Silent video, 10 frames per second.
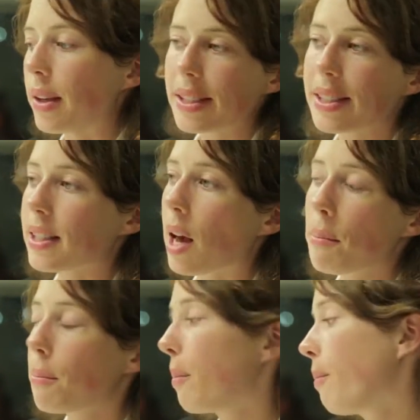
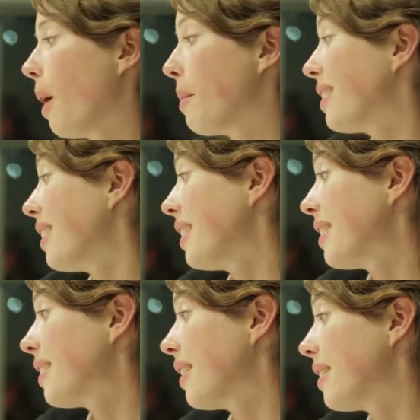Some,
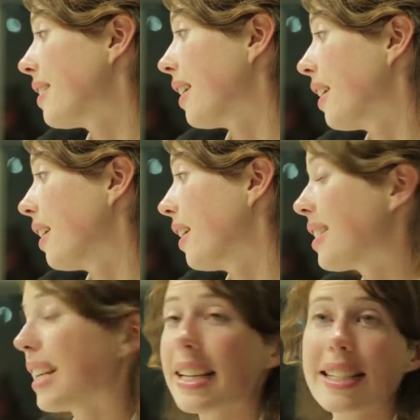it's
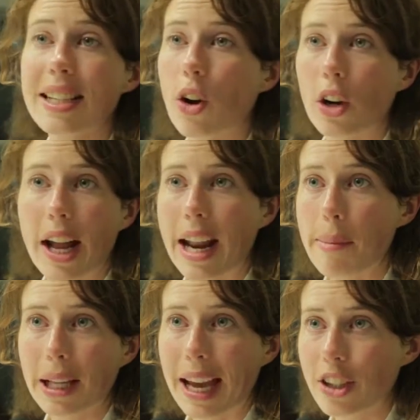an easy online
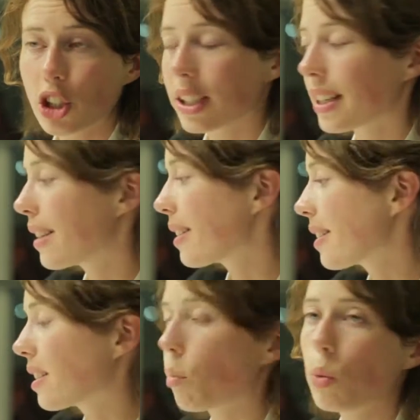application.
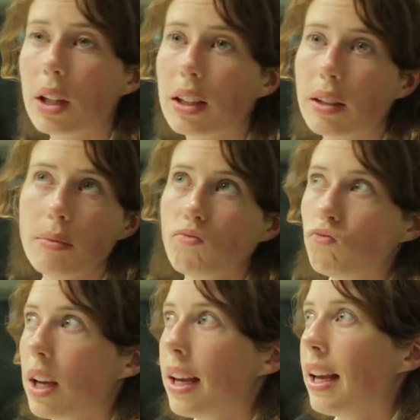Some will
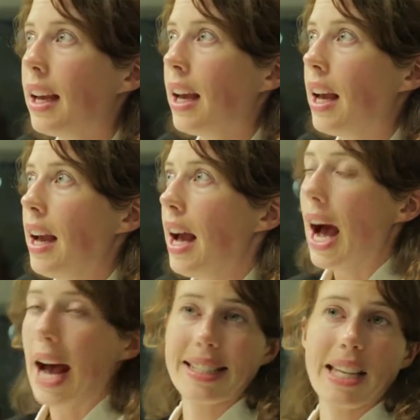
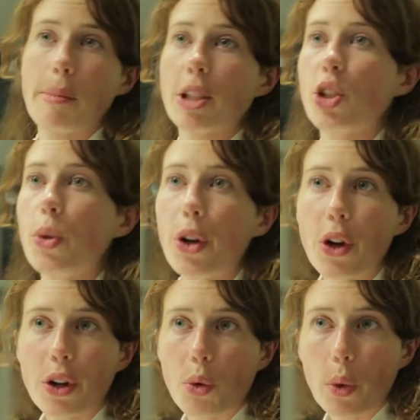ask how much you
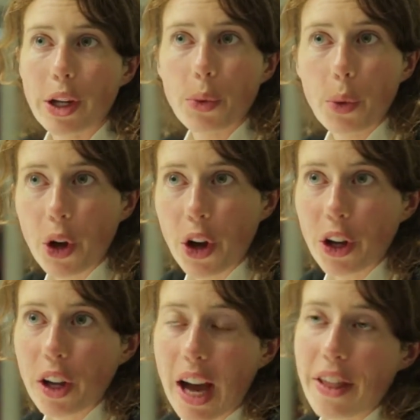earn and where you
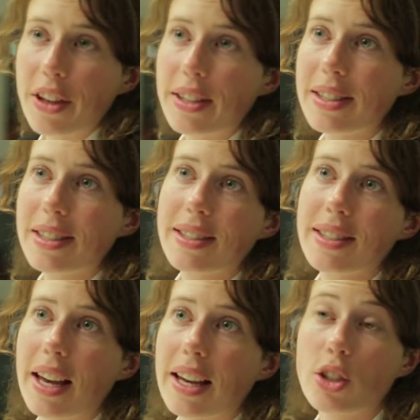work.
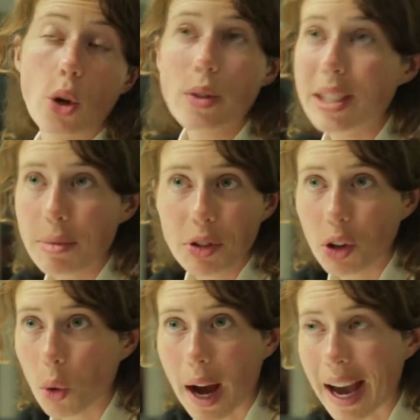Others don't seem to
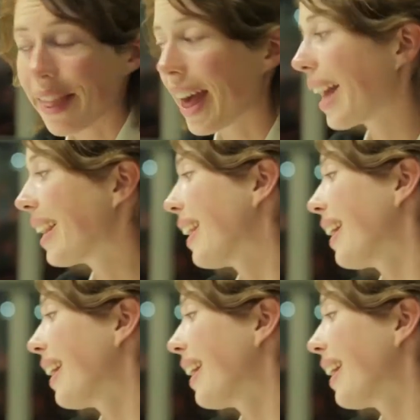require that.